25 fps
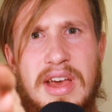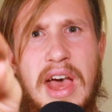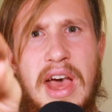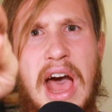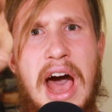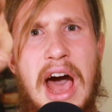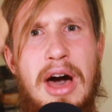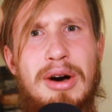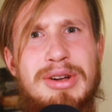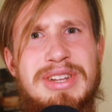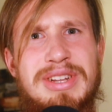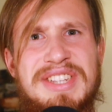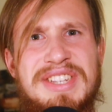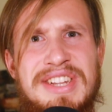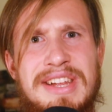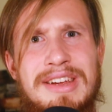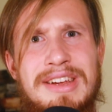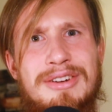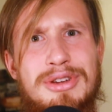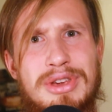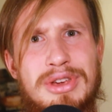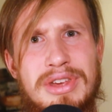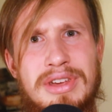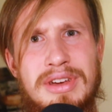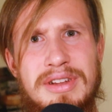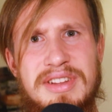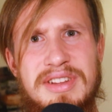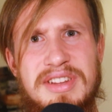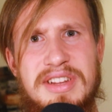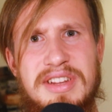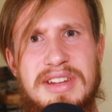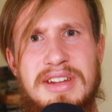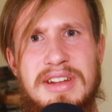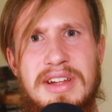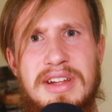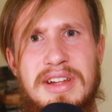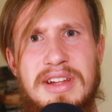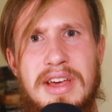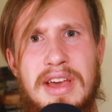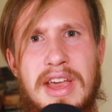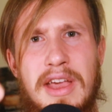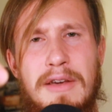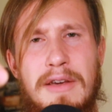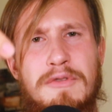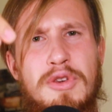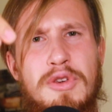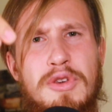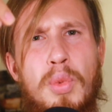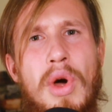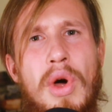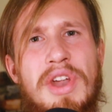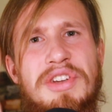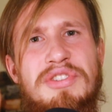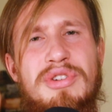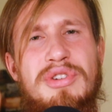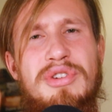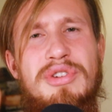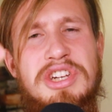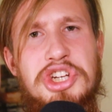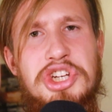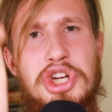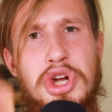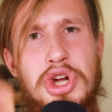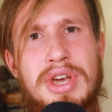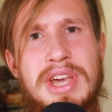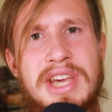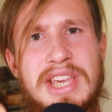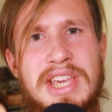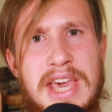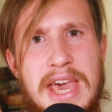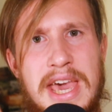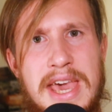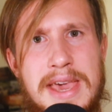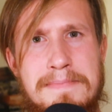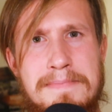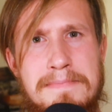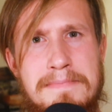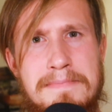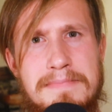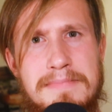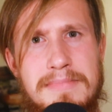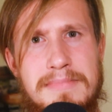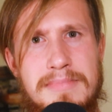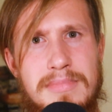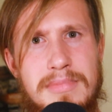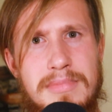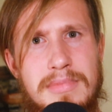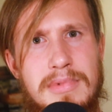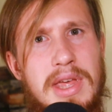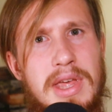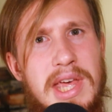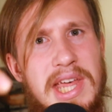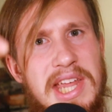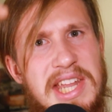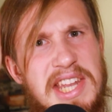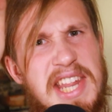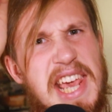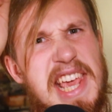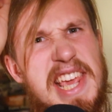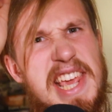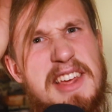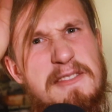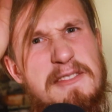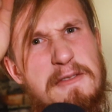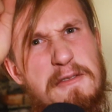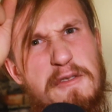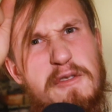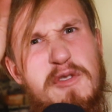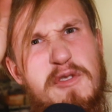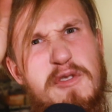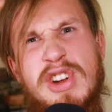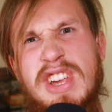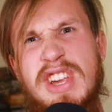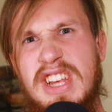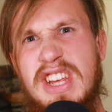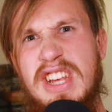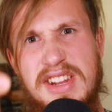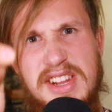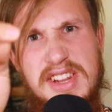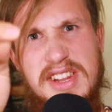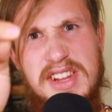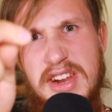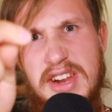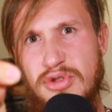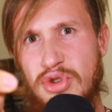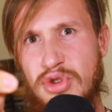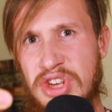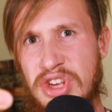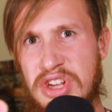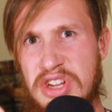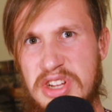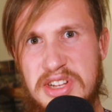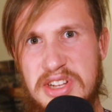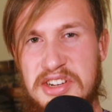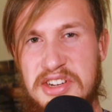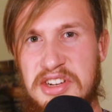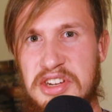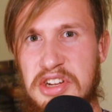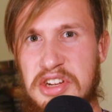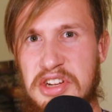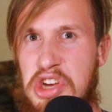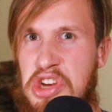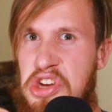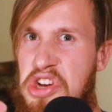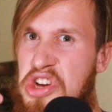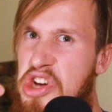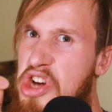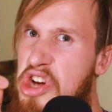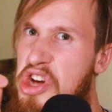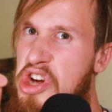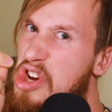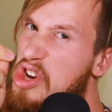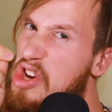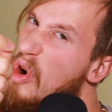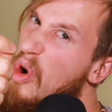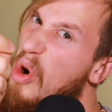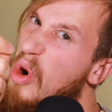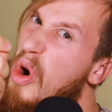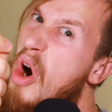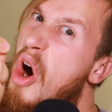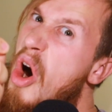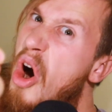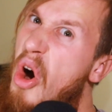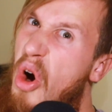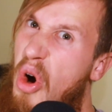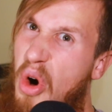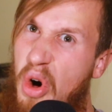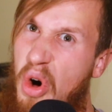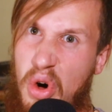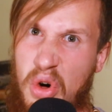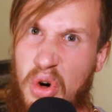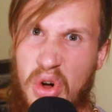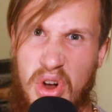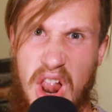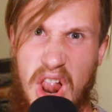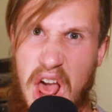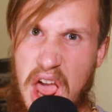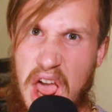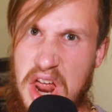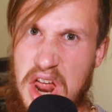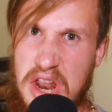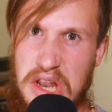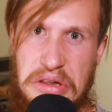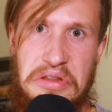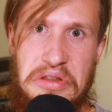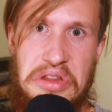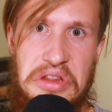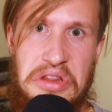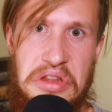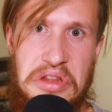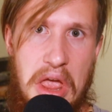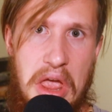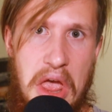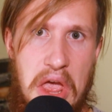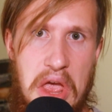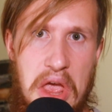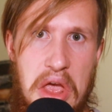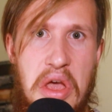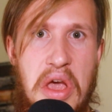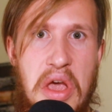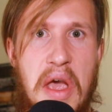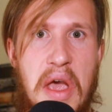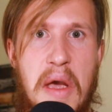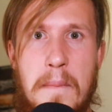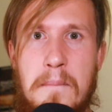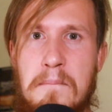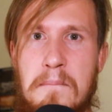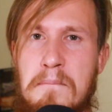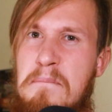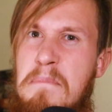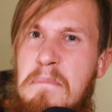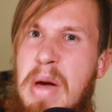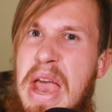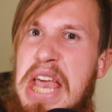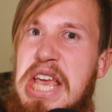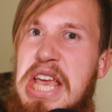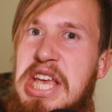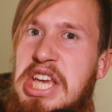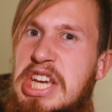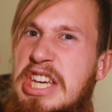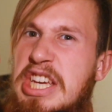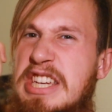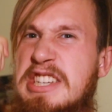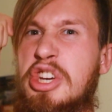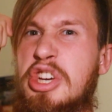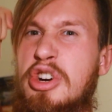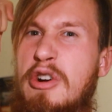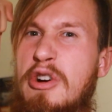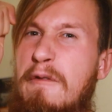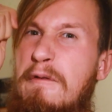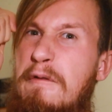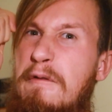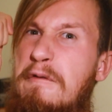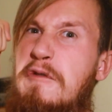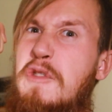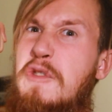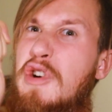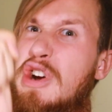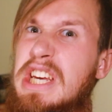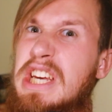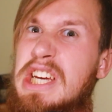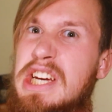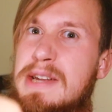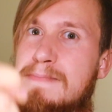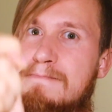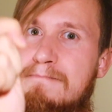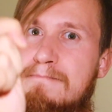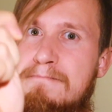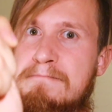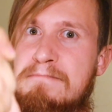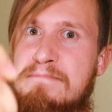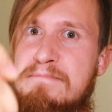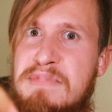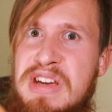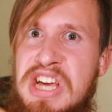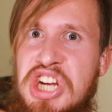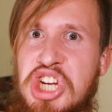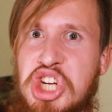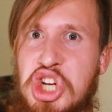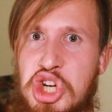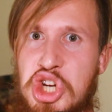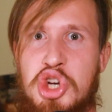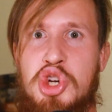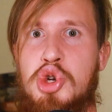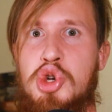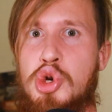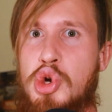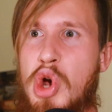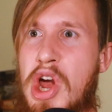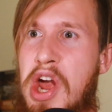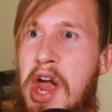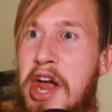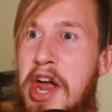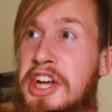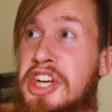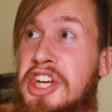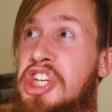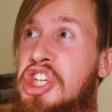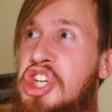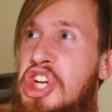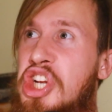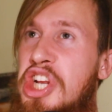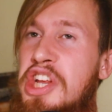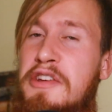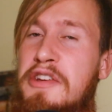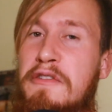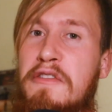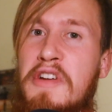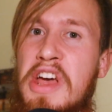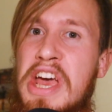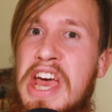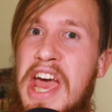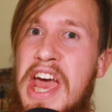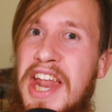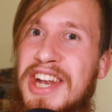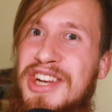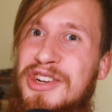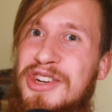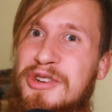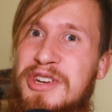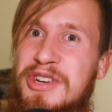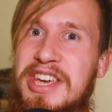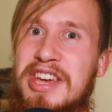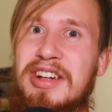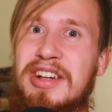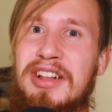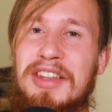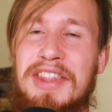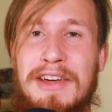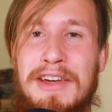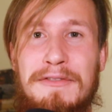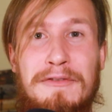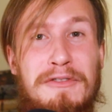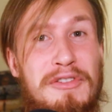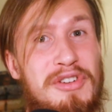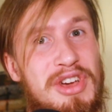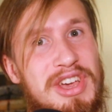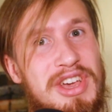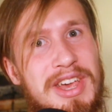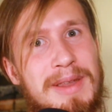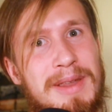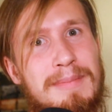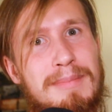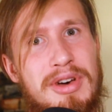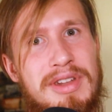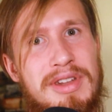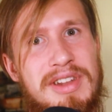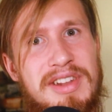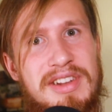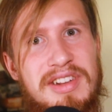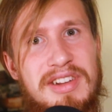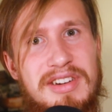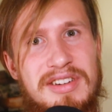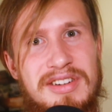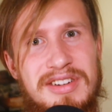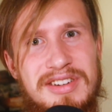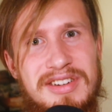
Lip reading: How serious. If you want to enjoy a game, take it freaking serious. Go all in. Make it your freaking mission to achieve and to kill that freaking monster.